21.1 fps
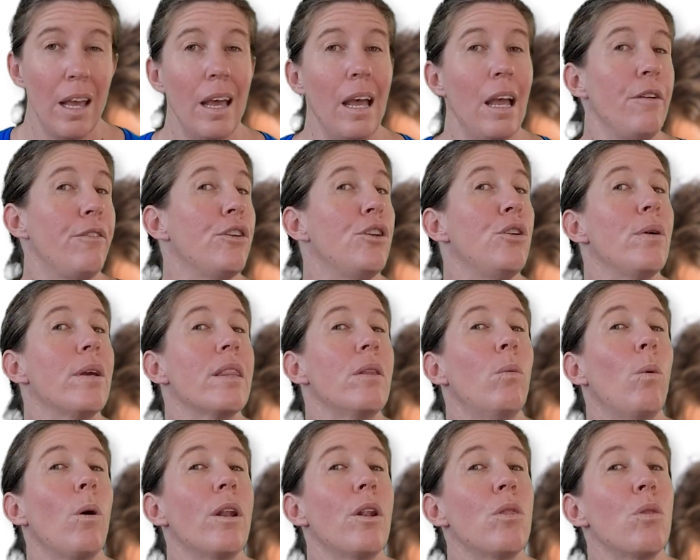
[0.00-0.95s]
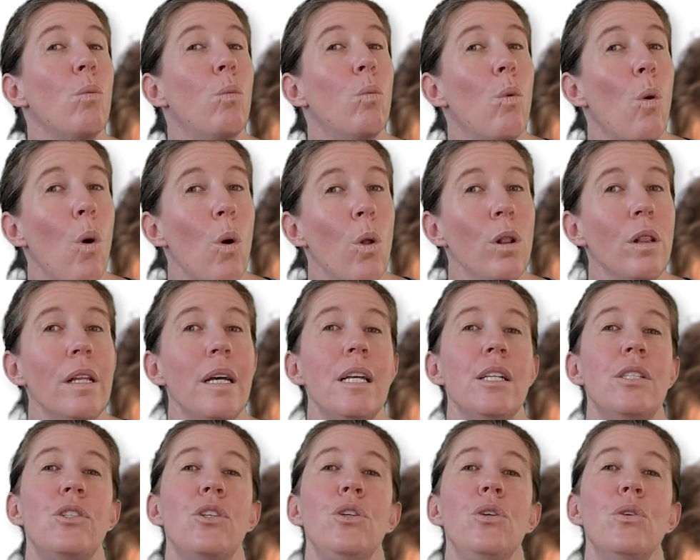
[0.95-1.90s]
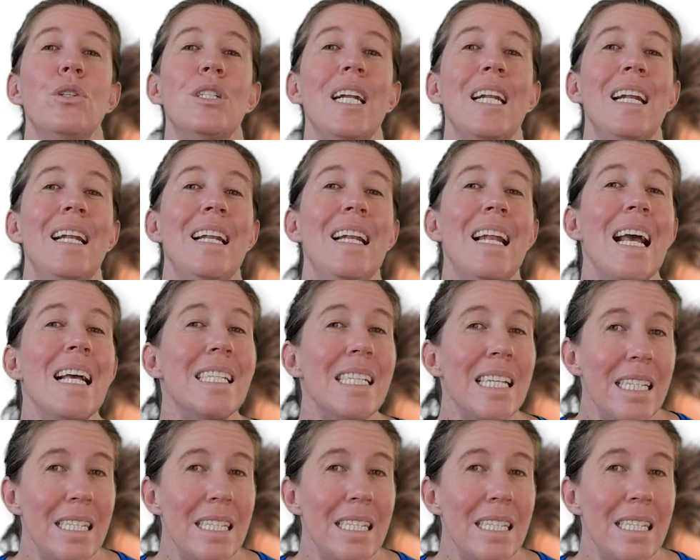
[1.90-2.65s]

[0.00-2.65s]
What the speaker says: If you're doing the one on the wall, it's usually less